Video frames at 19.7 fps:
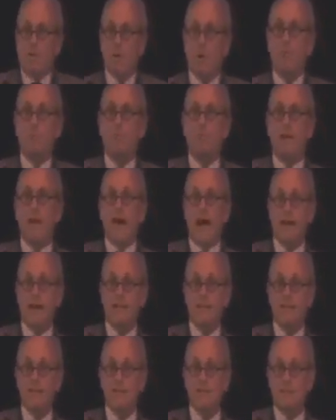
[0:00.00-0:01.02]
what would be
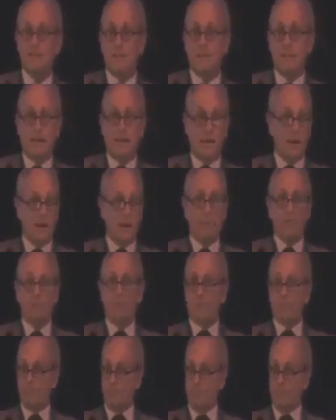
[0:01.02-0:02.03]
Addison's,
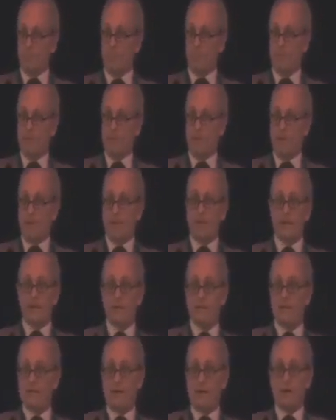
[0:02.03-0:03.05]
but they need
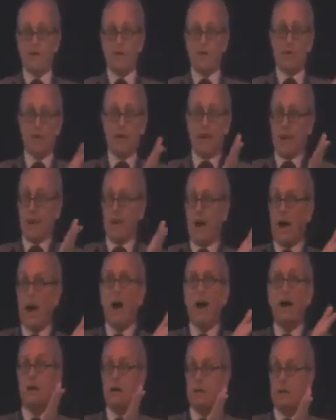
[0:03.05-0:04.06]
to function at a
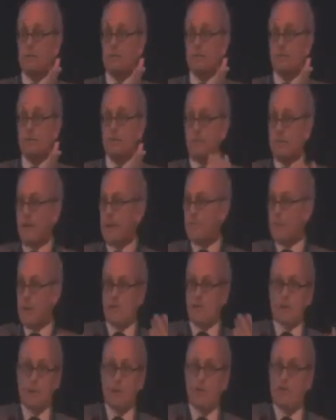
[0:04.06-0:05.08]
higher level for them.
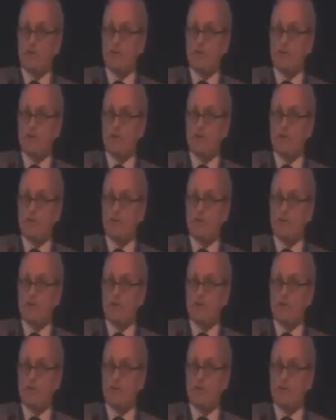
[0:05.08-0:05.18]
They're under